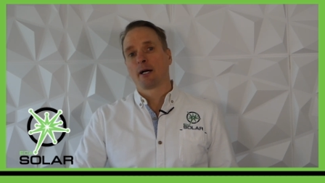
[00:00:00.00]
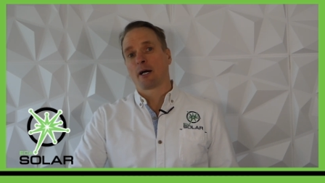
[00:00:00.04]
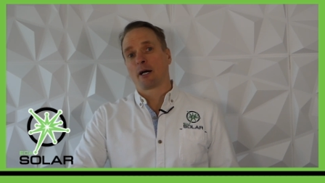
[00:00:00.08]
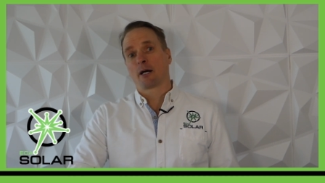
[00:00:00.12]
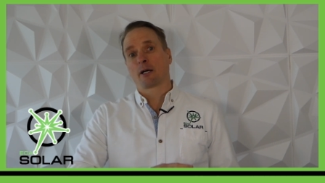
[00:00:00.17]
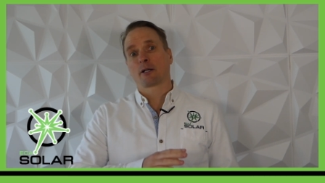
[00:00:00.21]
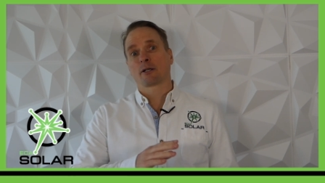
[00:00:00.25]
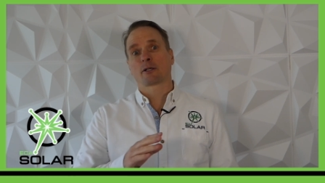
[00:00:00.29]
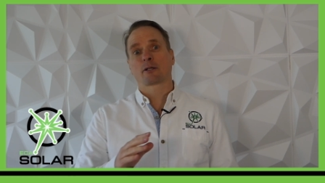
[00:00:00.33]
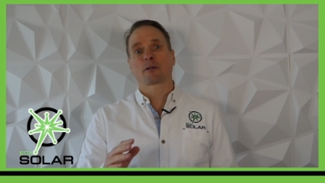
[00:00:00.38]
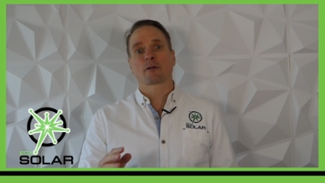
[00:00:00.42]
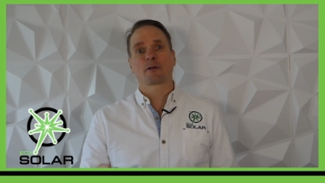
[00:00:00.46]

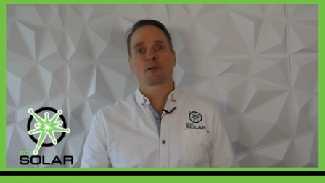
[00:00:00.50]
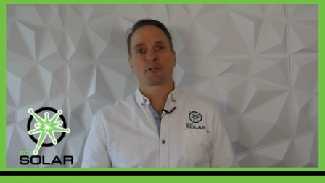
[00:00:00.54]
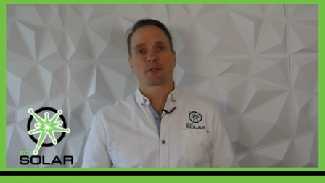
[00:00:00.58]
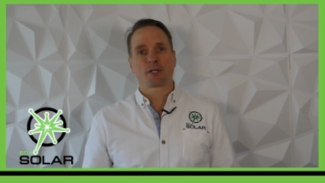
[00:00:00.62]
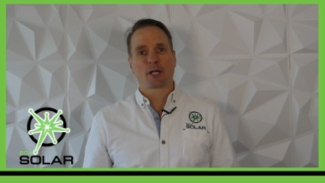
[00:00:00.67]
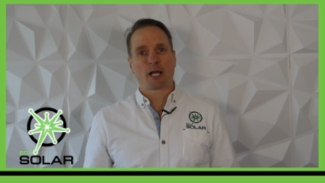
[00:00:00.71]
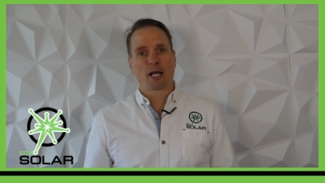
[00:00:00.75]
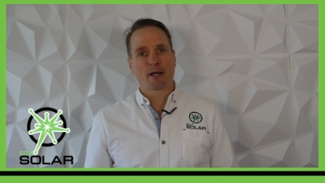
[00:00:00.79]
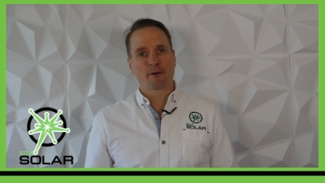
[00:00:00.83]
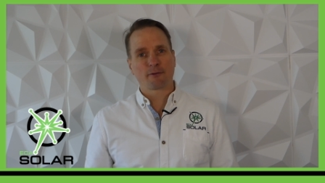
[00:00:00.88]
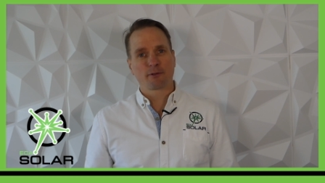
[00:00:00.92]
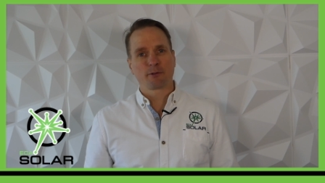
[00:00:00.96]
I'd encourage
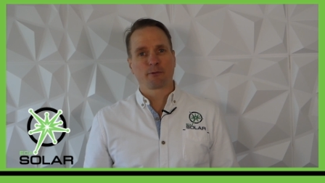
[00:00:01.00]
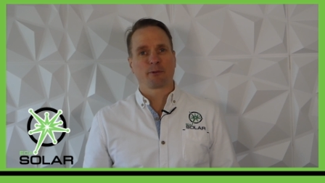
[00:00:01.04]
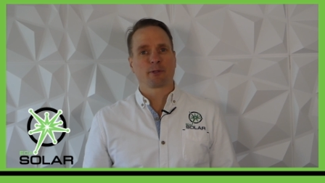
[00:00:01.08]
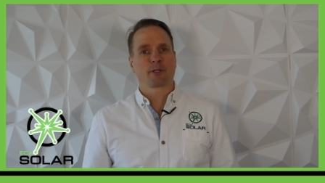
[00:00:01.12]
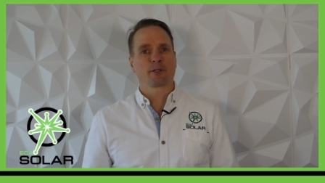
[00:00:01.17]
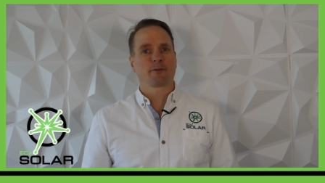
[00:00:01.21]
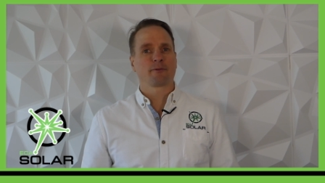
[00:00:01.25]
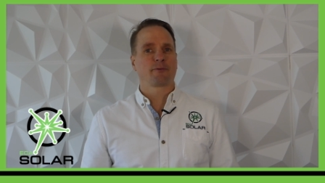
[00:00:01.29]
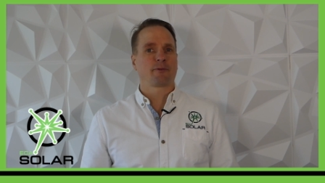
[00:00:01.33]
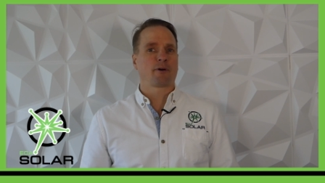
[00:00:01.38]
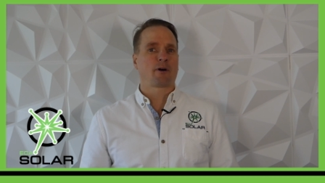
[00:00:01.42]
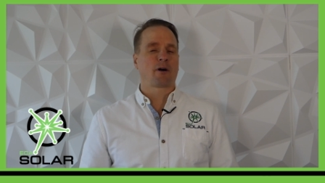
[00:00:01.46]

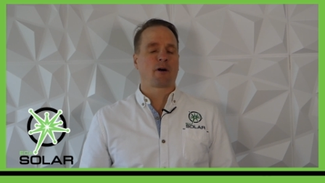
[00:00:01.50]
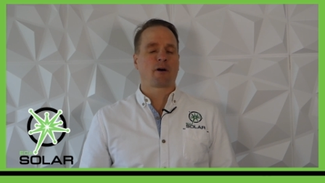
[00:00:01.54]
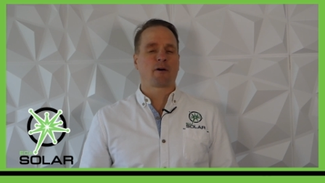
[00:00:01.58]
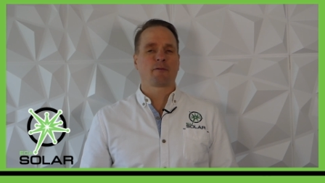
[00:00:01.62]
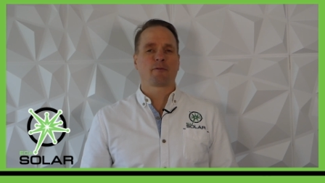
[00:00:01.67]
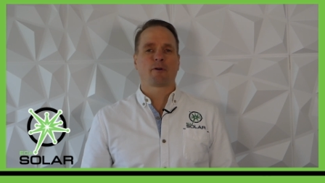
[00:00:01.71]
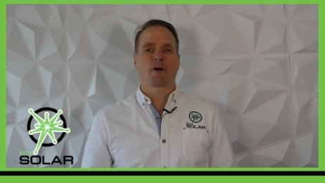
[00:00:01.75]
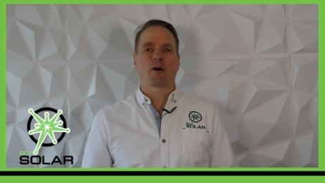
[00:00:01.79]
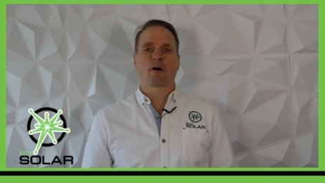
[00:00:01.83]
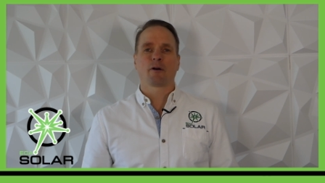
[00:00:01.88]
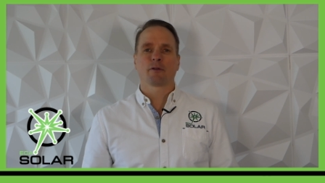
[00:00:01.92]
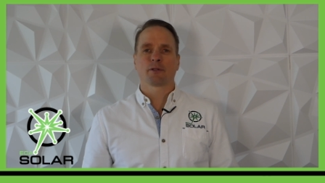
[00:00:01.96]
everyone
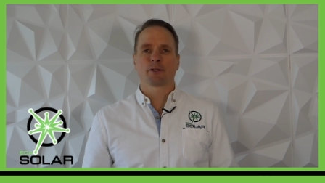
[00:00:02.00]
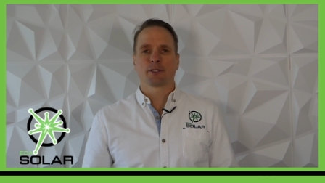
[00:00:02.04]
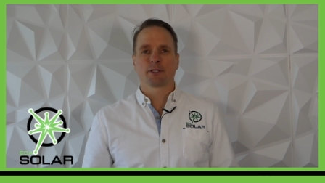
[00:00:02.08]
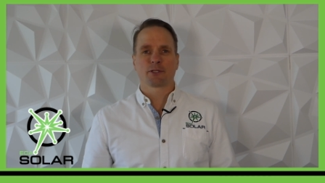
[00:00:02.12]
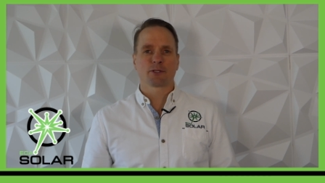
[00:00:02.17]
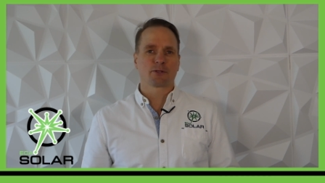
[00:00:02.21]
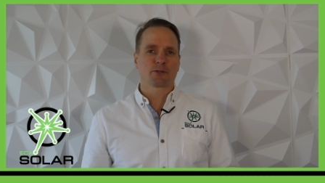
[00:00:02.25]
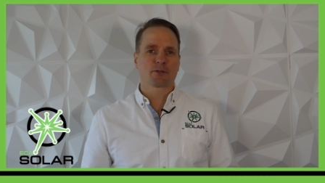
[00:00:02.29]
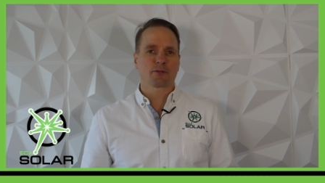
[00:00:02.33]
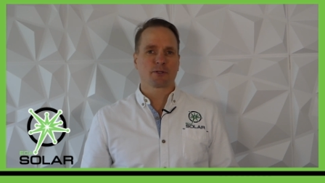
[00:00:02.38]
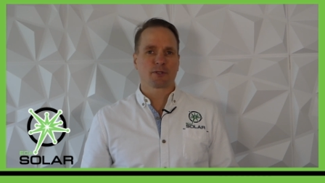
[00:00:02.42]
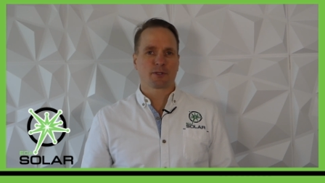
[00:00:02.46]
involved, all the
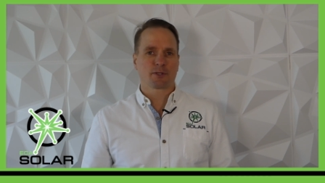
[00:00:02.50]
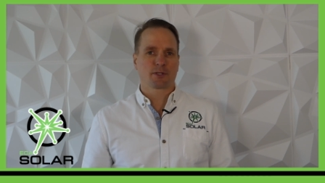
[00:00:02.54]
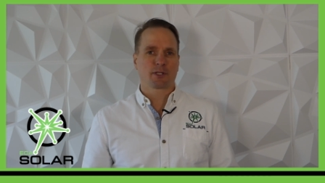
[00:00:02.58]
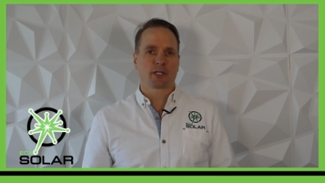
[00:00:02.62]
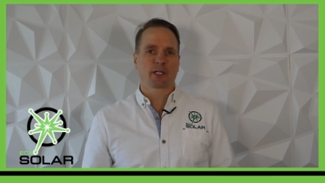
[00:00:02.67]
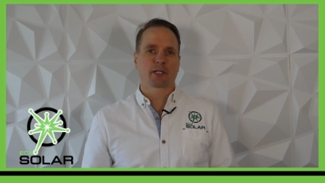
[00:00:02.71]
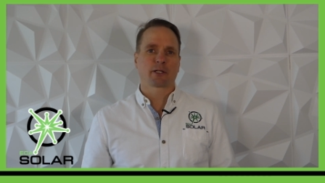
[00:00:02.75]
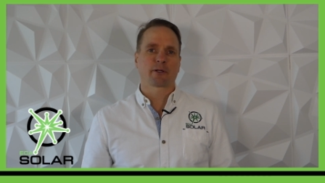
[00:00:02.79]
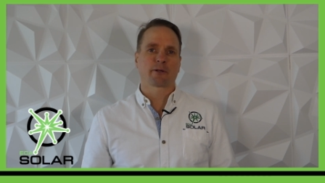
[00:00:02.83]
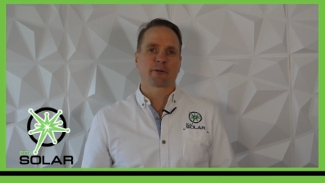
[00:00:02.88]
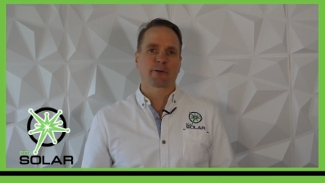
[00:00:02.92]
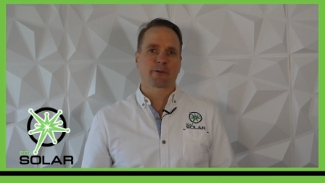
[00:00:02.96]
industry
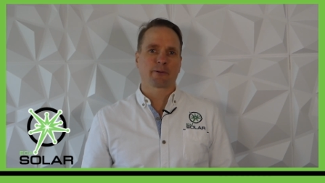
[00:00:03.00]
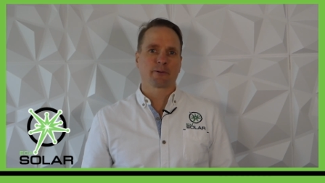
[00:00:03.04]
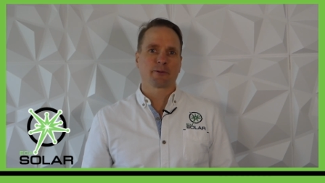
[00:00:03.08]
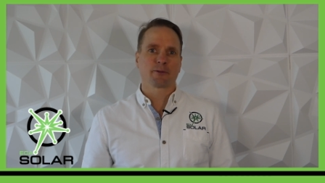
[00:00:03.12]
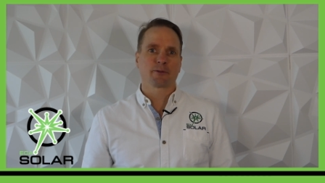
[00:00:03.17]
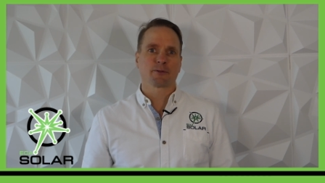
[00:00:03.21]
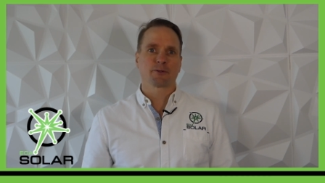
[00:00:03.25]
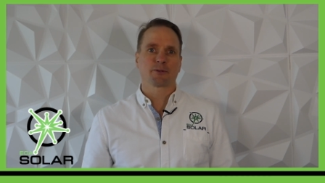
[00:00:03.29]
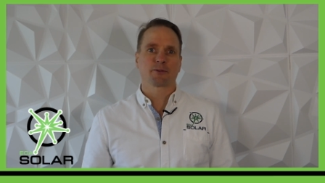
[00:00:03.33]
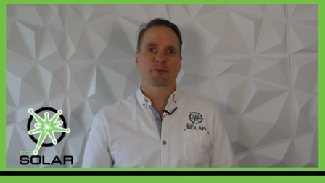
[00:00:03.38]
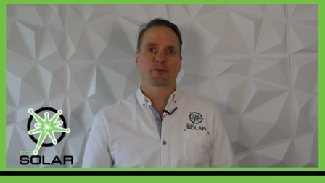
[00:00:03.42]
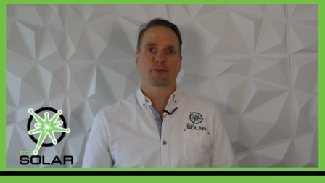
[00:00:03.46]

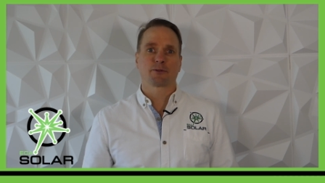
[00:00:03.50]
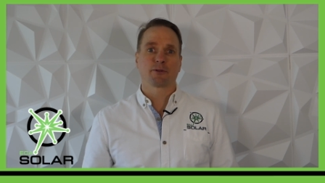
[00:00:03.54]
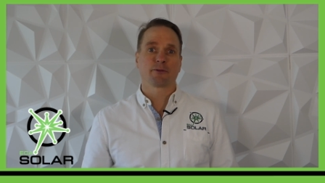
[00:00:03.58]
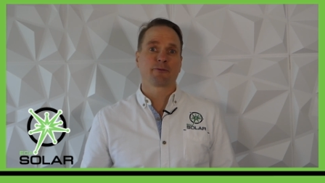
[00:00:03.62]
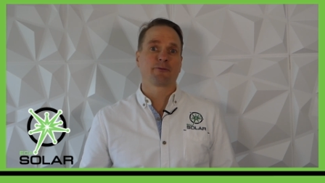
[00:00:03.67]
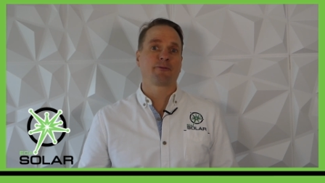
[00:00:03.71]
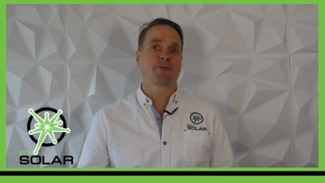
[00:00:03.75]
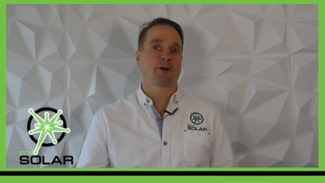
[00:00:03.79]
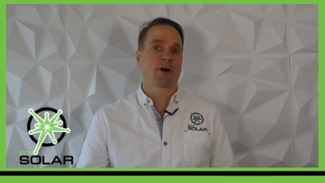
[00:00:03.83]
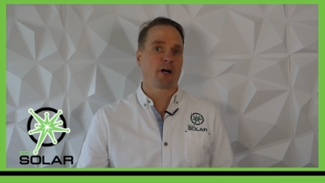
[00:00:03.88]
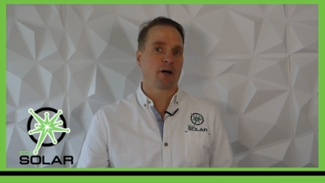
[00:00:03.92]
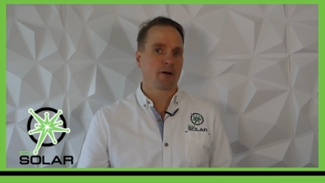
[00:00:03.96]
stakeholders, to
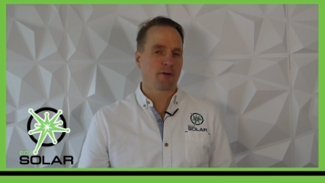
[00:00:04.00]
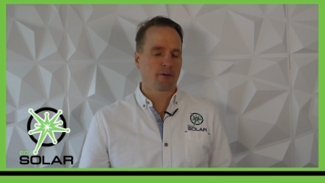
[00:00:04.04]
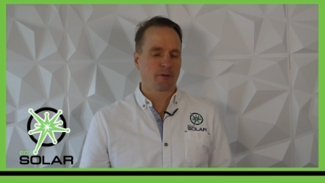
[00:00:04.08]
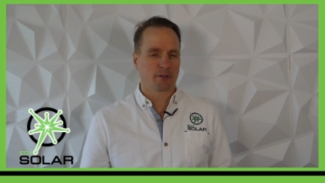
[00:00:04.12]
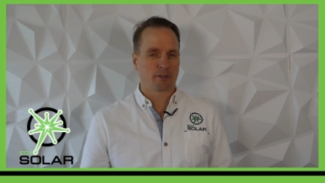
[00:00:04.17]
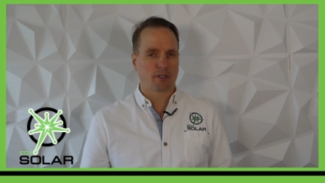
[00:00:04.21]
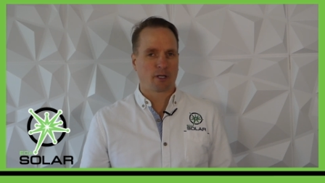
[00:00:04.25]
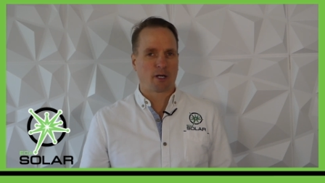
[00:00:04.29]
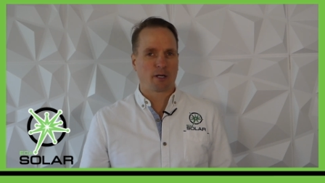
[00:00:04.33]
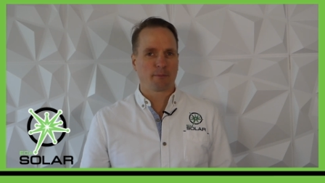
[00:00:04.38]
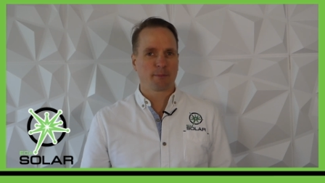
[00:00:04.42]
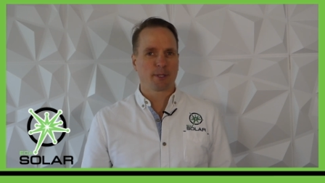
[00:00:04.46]
file their
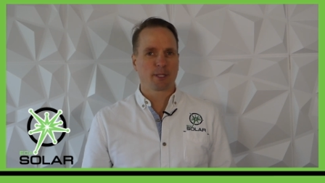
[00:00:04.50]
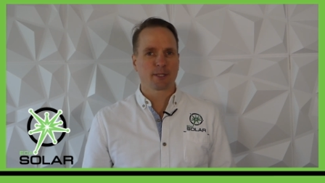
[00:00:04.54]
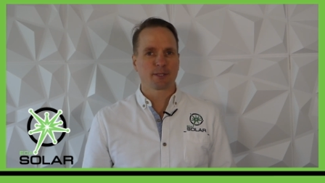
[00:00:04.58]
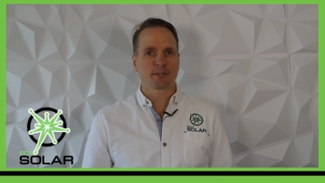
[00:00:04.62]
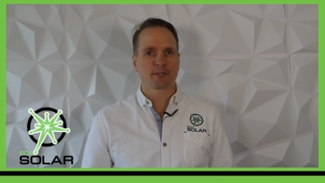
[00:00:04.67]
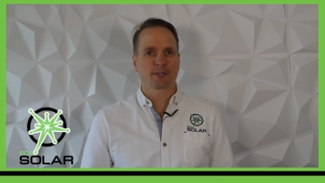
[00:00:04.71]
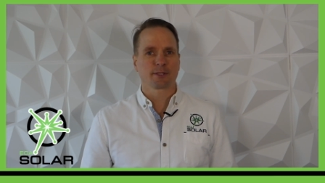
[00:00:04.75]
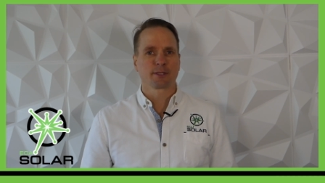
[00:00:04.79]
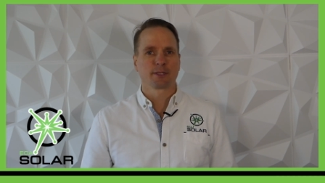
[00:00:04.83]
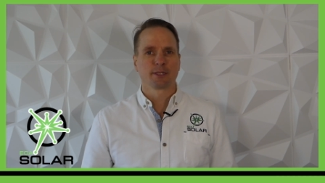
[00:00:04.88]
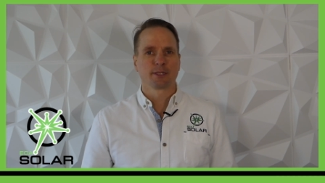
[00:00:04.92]
comments.